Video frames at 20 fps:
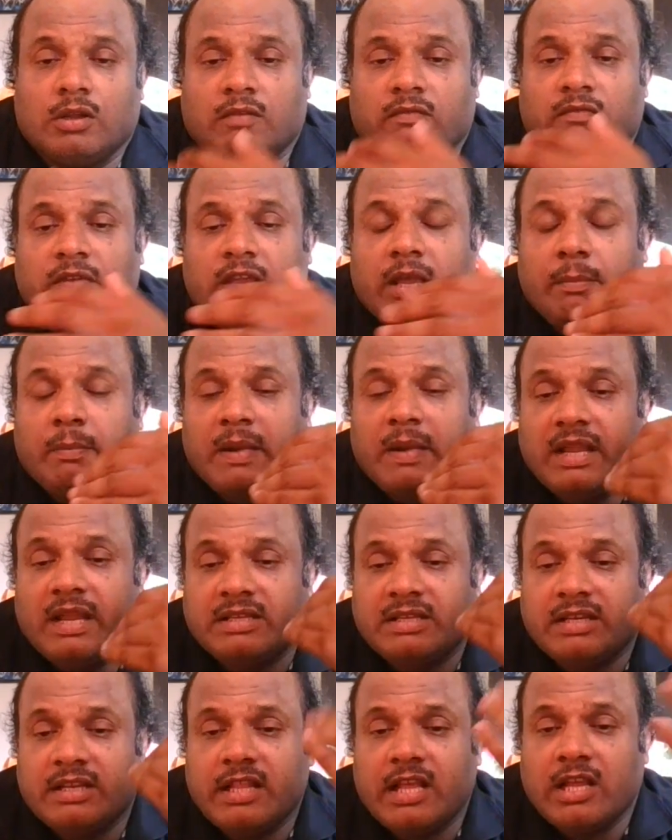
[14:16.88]
We have
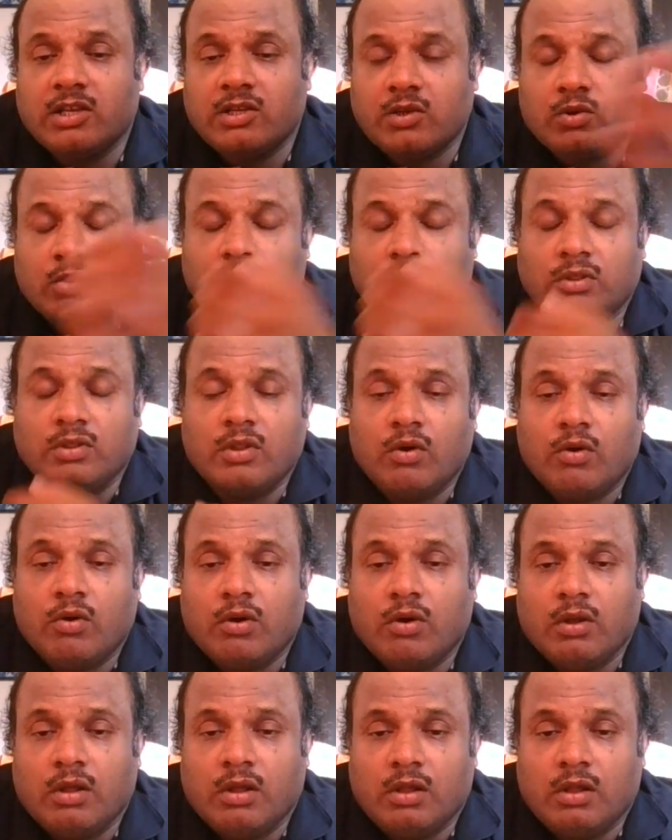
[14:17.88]
placed
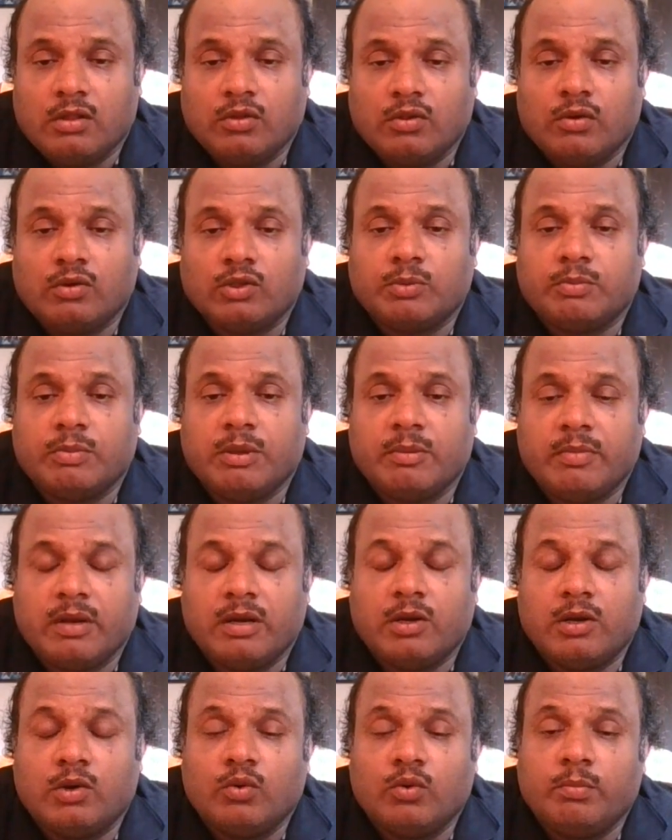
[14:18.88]
those
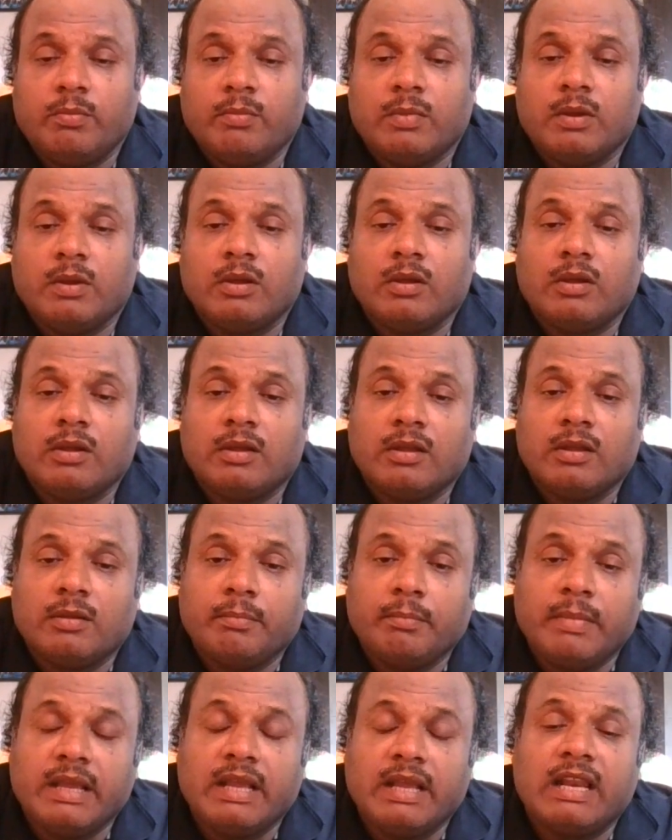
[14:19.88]
people to
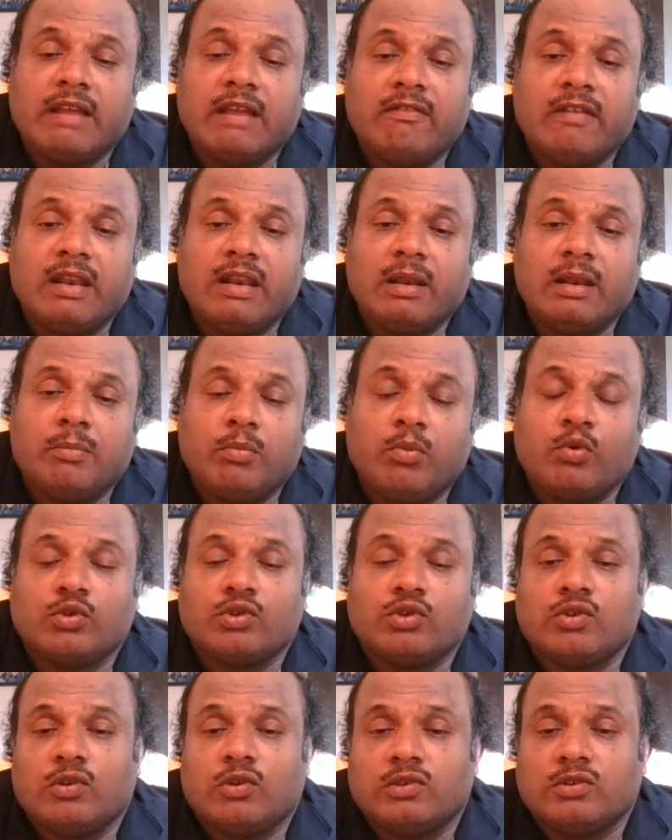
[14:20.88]
big level
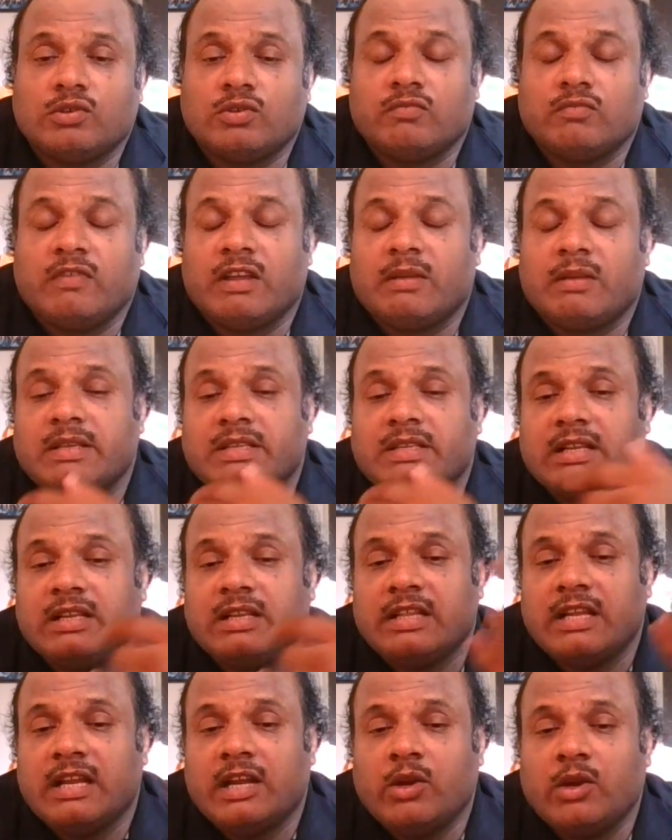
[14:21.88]
post also, where basically
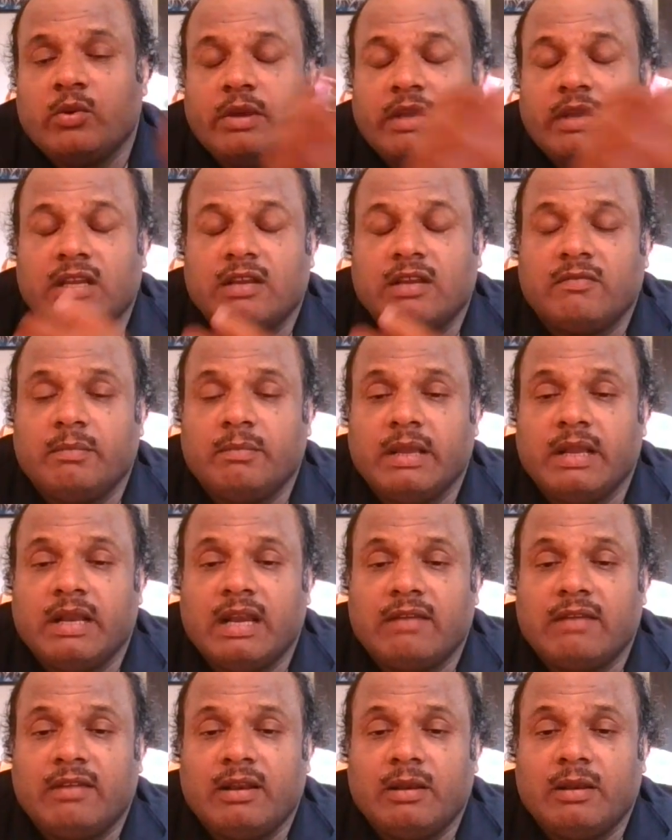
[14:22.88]
they are doing a big
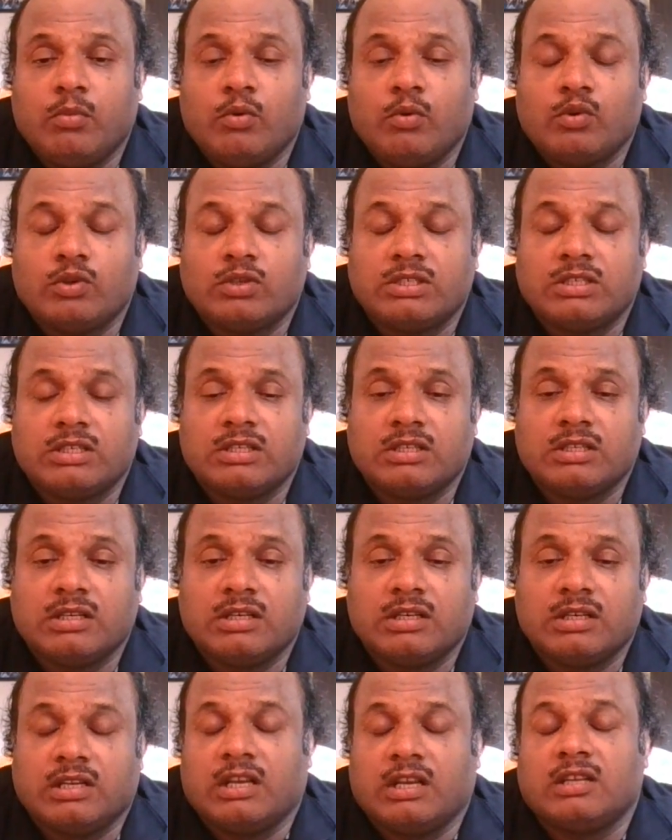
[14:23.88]
level post
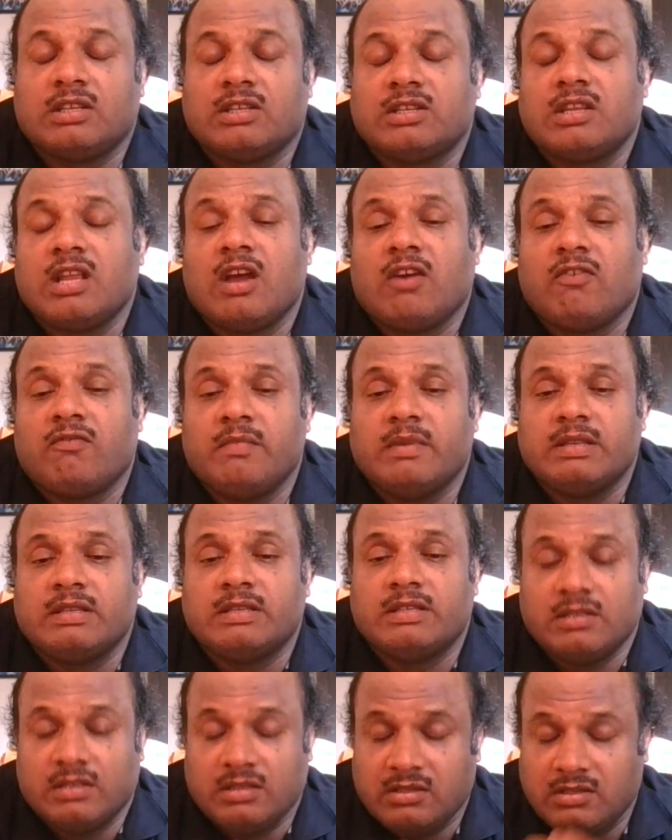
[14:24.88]
stuff
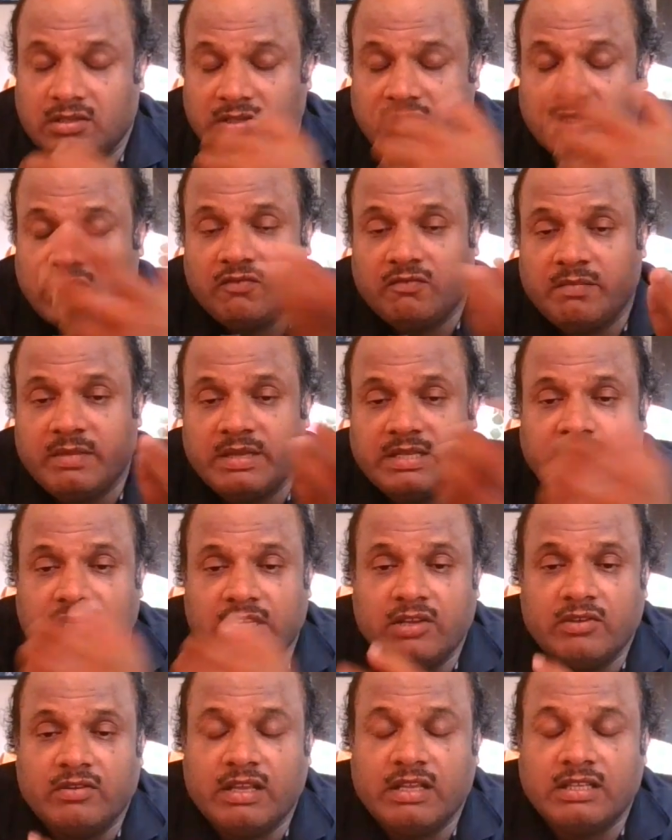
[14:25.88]
basically
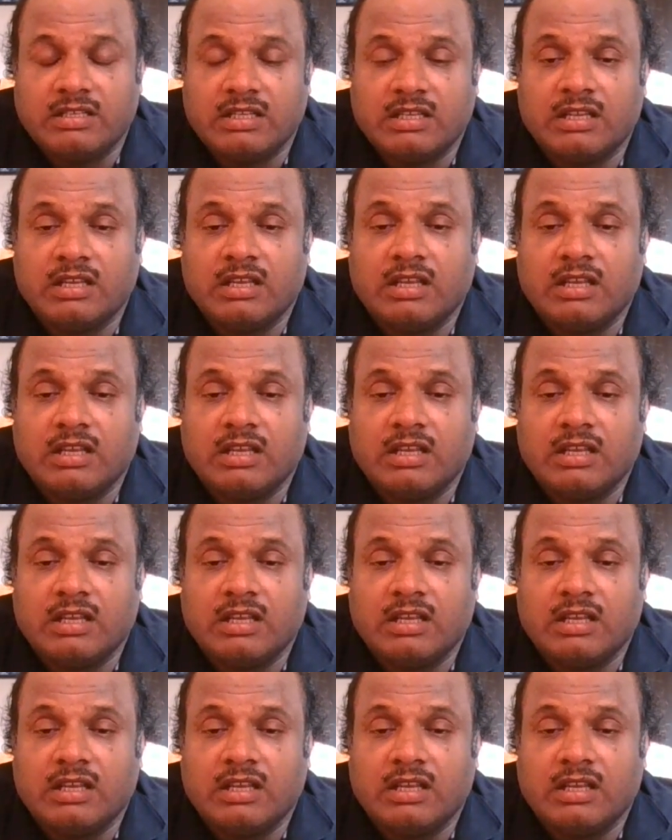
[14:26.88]
you can say.